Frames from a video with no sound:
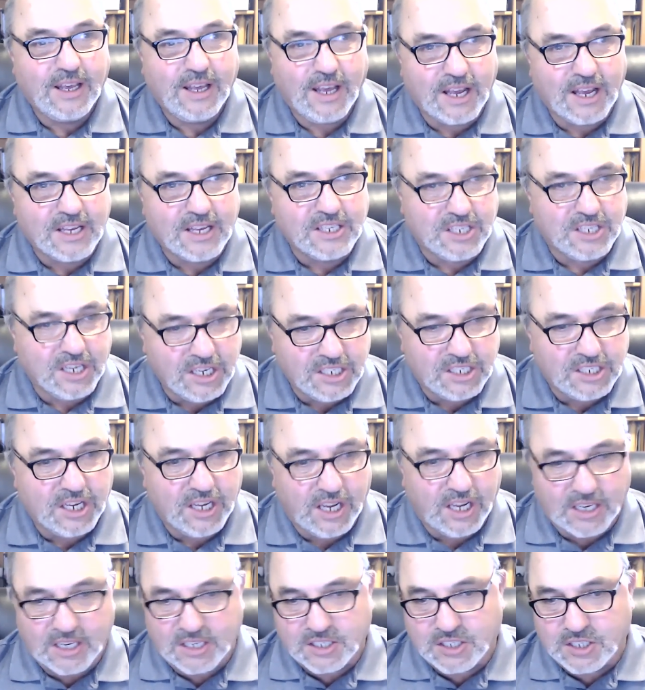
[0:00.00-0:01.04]
as easy
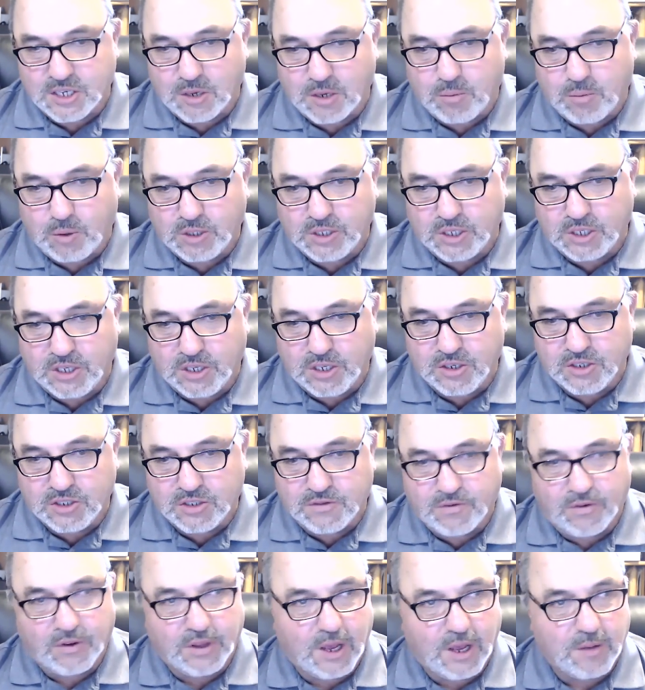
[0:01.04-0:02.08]
and as simple to use
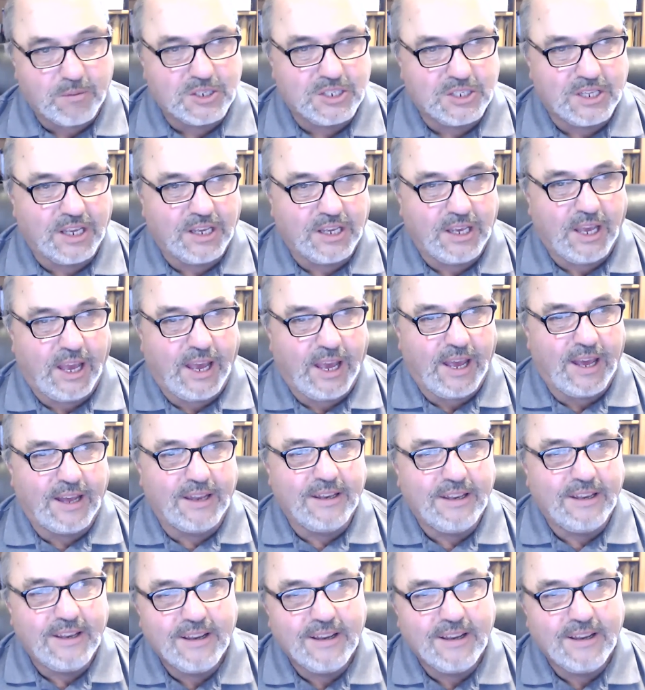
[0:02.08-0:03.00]
for them as they can.